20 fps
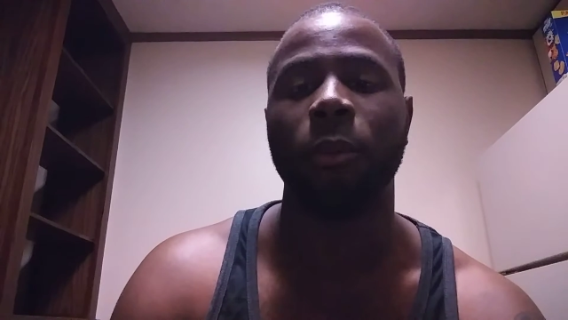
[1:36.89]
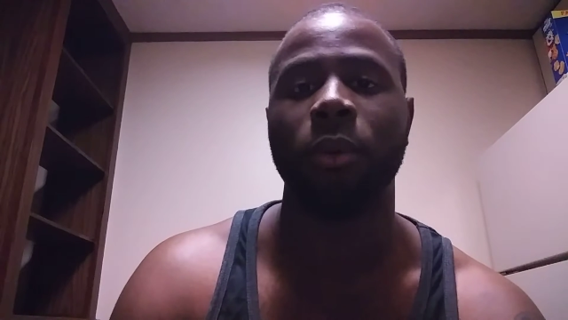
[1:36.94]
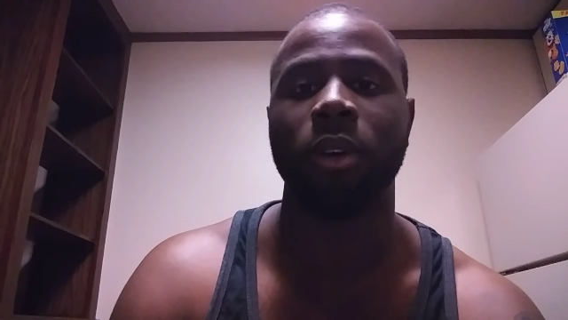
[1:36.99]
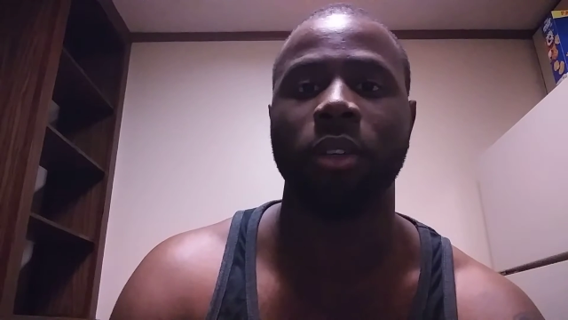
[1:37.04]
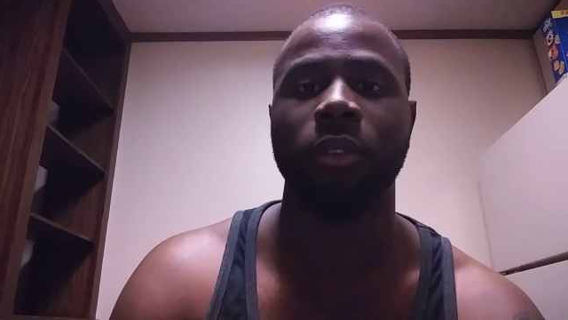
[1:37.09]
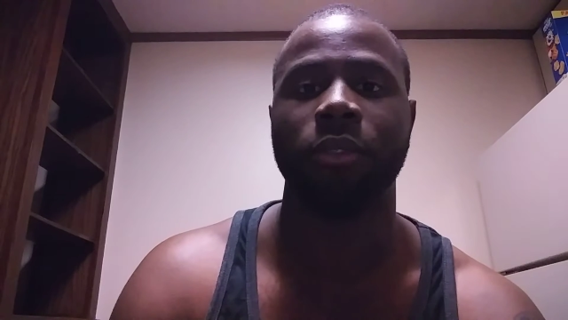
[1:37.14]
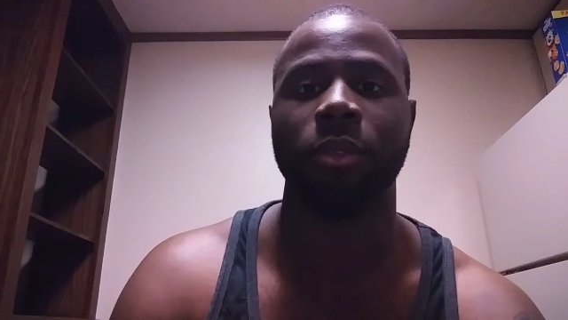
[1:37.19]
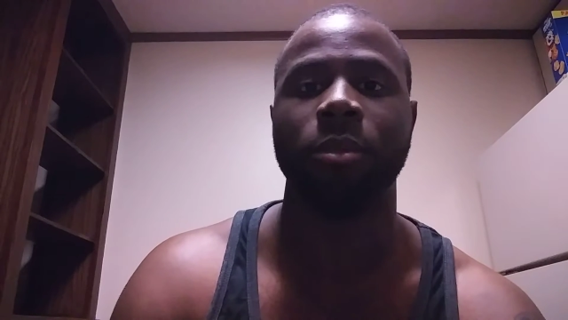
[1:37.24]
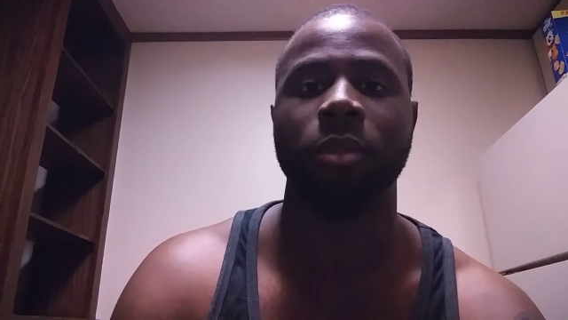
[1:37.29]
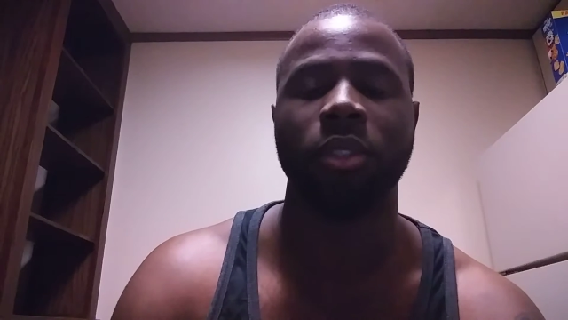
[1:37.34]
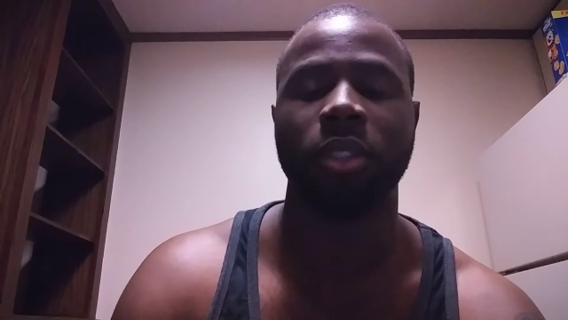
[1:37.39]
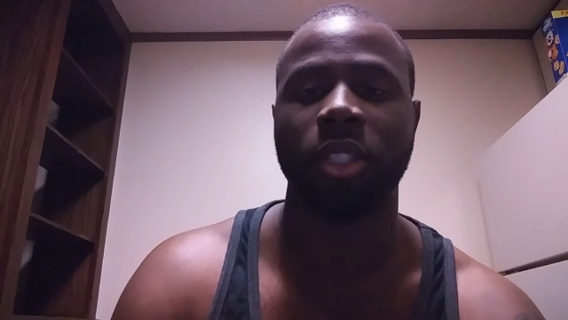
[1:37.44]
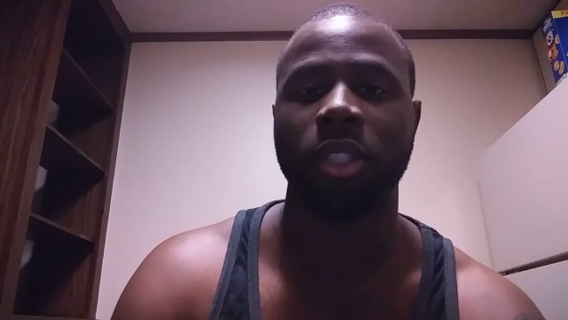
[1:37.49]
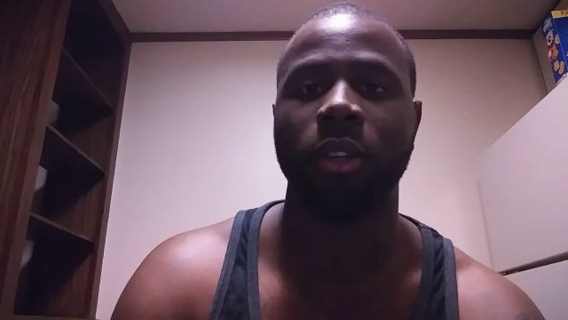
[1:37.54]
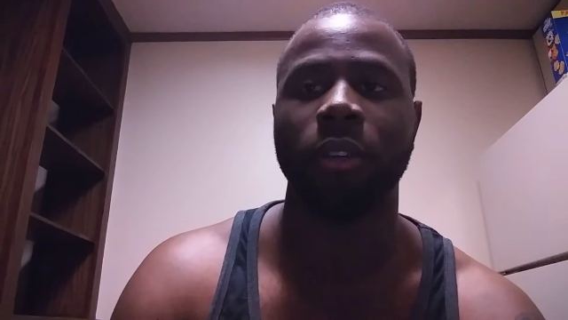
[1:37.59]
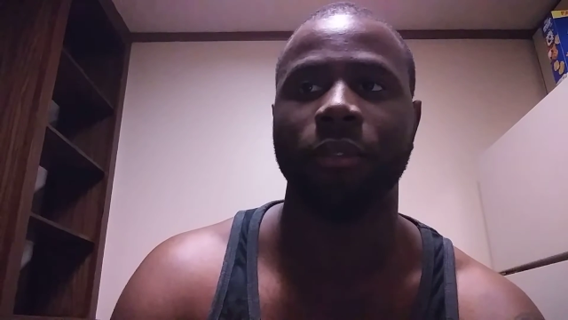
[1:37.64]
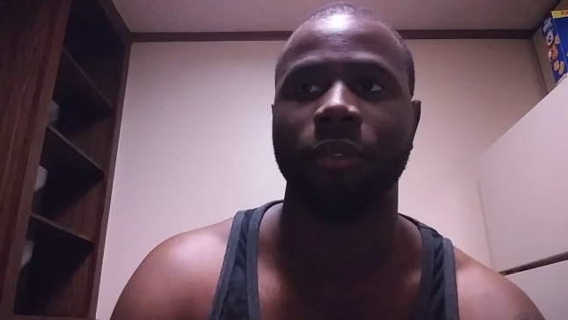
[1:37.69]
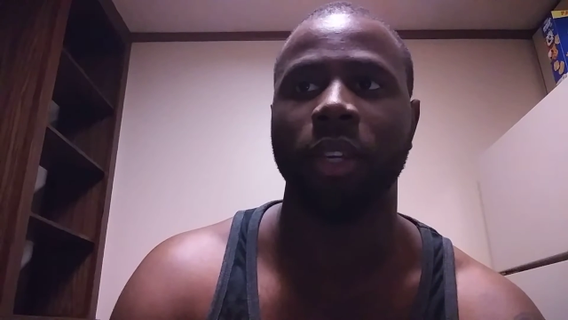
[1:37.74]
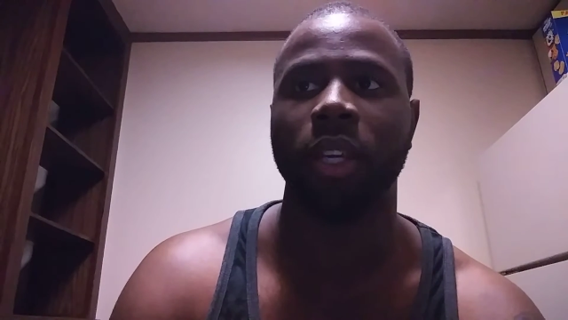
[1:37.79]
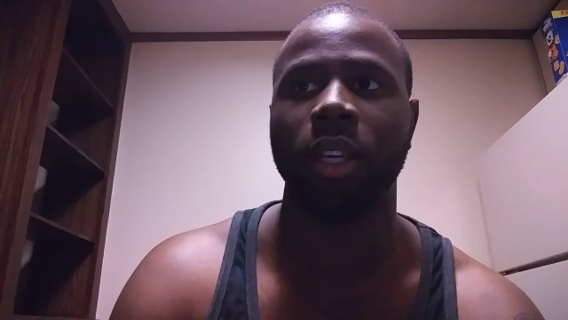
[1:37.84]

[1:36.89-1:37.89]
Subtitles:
one of them himself.